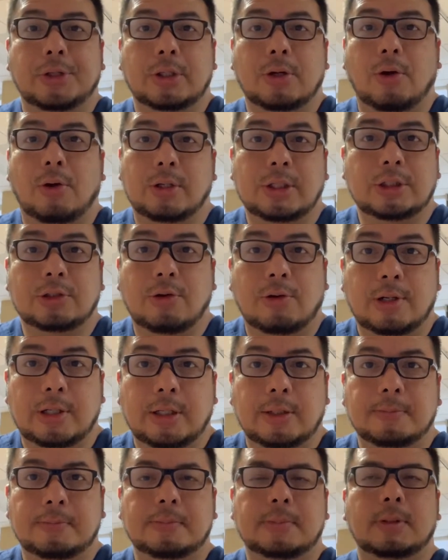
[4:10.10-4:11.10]

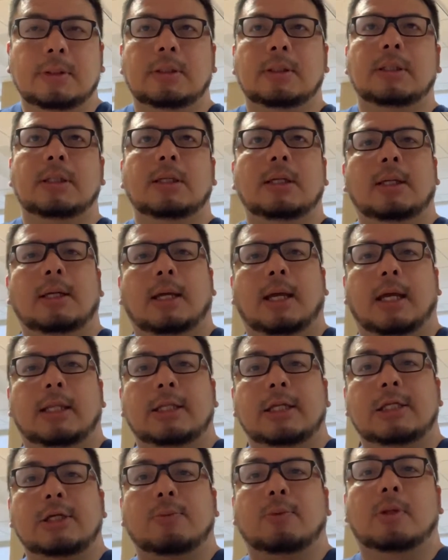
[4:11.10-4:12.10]
auditorium, and
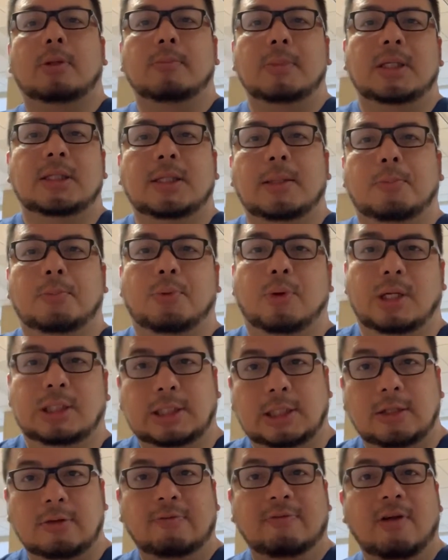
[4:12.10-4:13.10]
then you will meet the
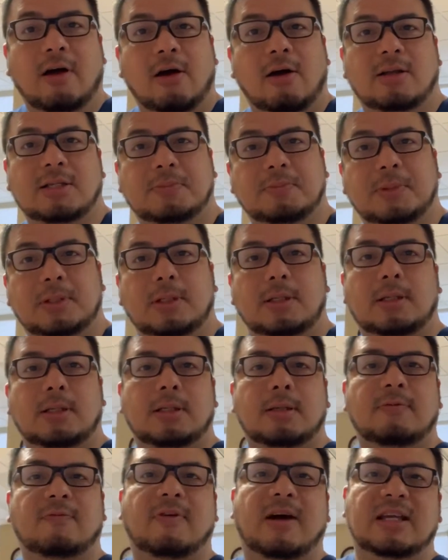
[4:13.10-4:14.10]
president of the
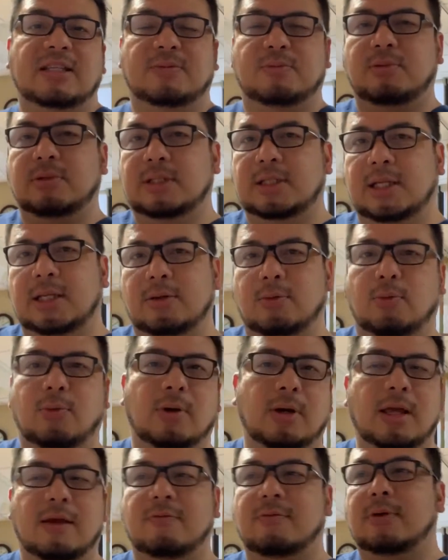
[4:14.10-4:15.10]
hospital, vice president, or
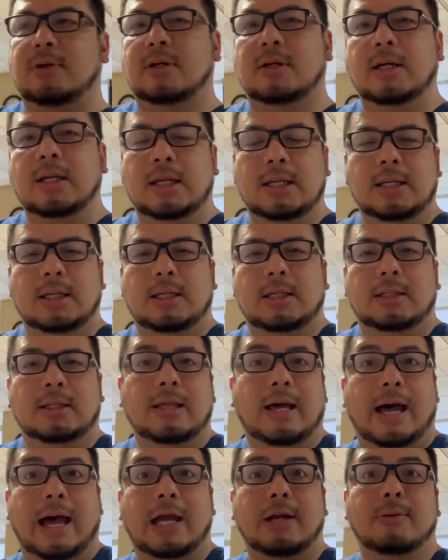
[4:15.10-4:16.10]
whatever, the
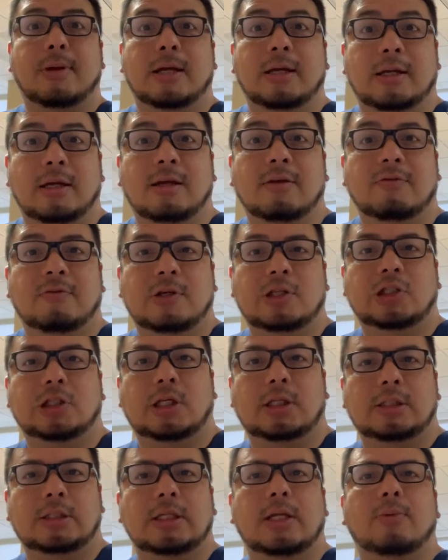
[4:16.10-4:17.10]
high-ranking
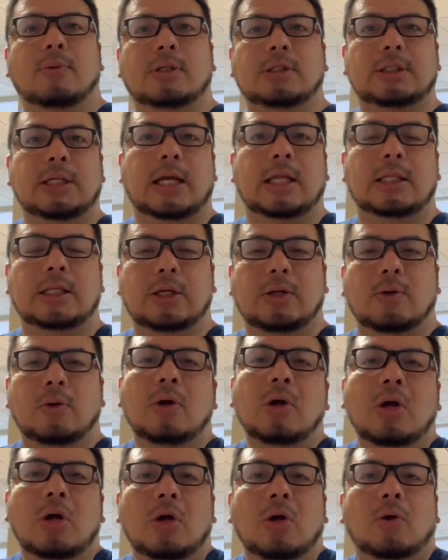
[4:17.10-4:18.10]
officials. They will tell you
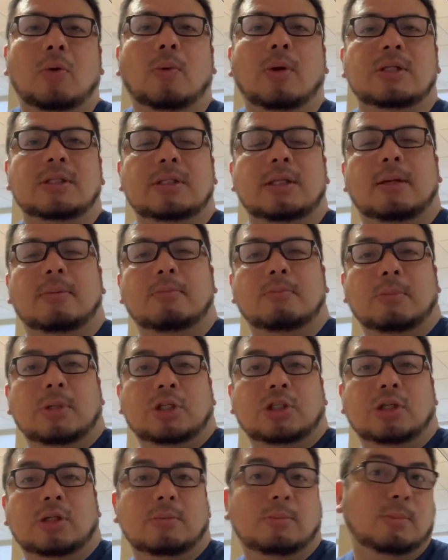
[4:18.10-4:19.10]
what's the
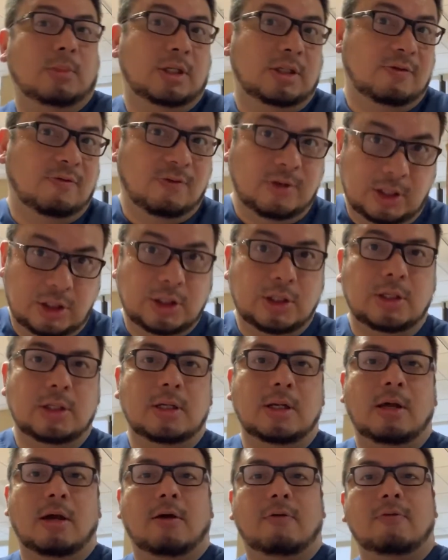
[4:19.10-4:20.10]
vision
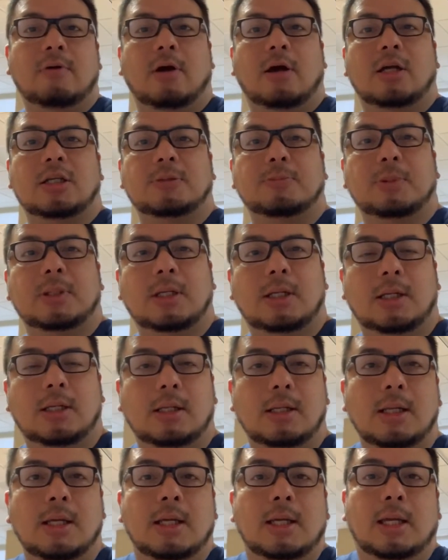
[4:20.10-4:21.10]
of the hospital,
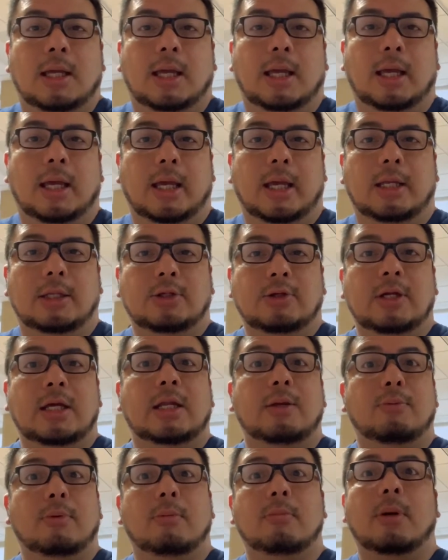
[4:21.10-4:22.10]
and you're
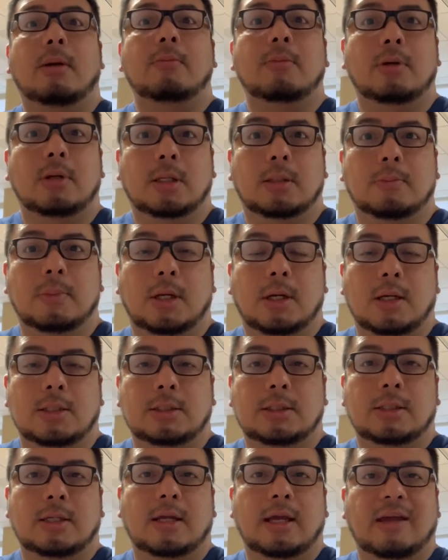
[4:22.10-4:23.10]
gonna remember it,
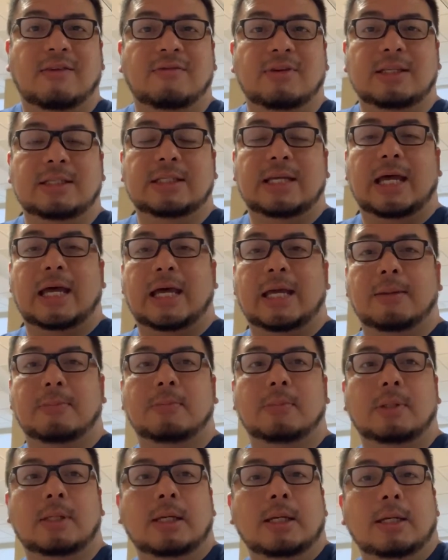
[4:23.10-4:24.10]
because every
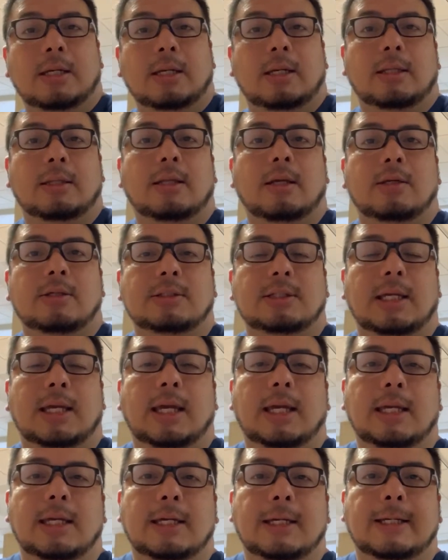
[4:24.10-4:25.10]
time there's
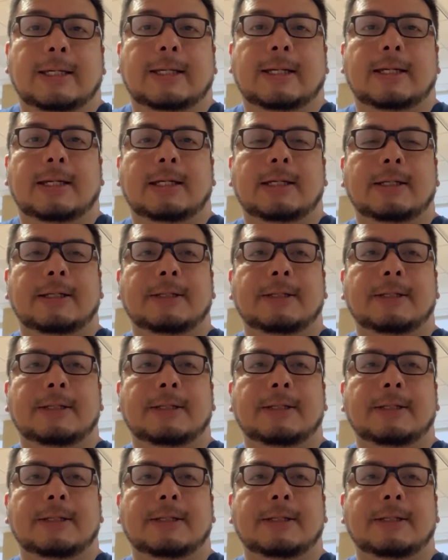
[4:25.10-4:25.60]
a